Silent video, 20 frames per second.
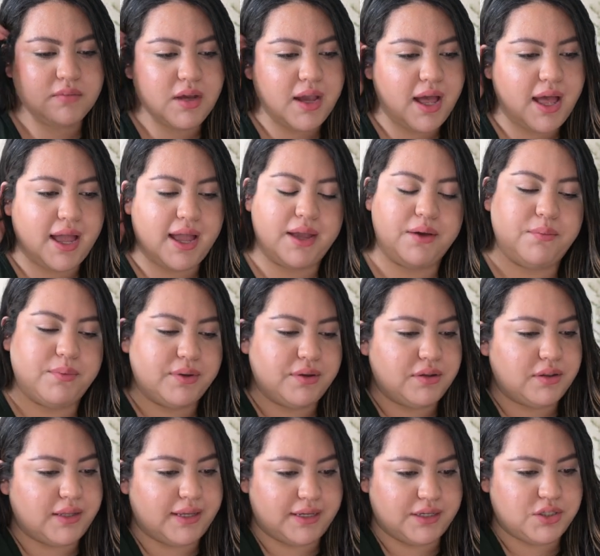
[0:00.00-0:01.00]
I
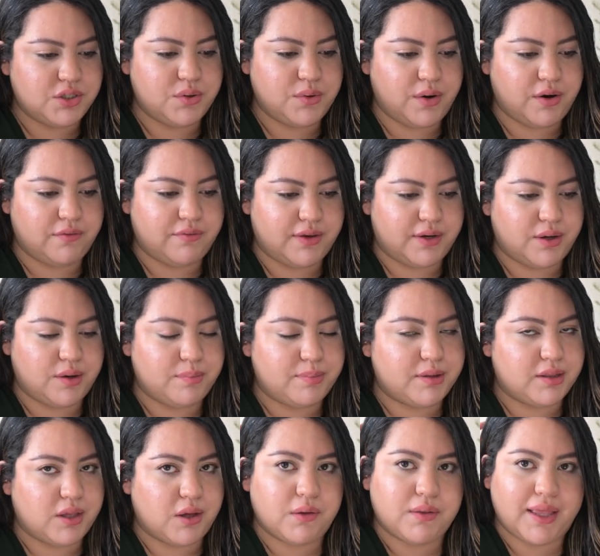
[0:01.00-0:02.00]
will link to her video
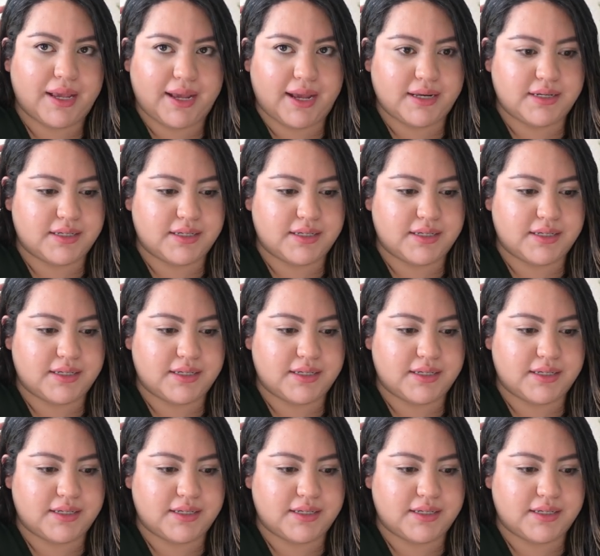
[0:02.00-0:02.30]
below like I